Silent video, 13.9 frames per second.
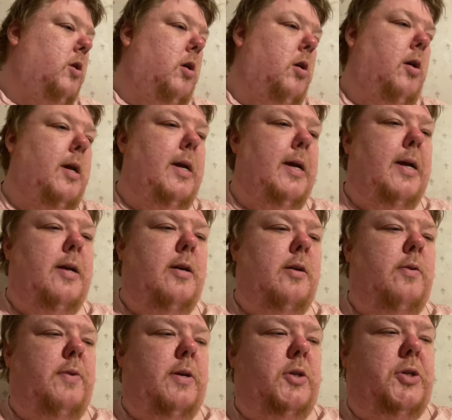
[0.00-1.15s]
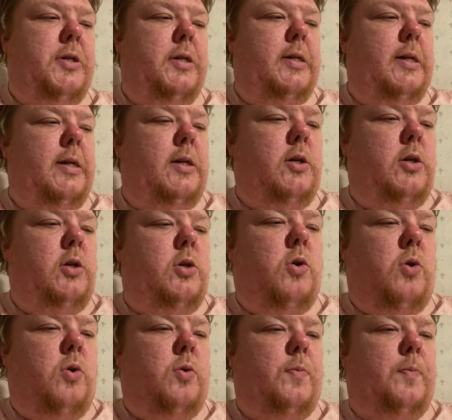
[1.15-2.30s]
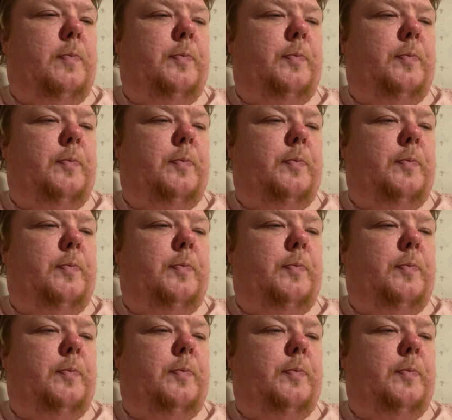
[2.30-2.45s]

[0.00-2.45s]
I have actually got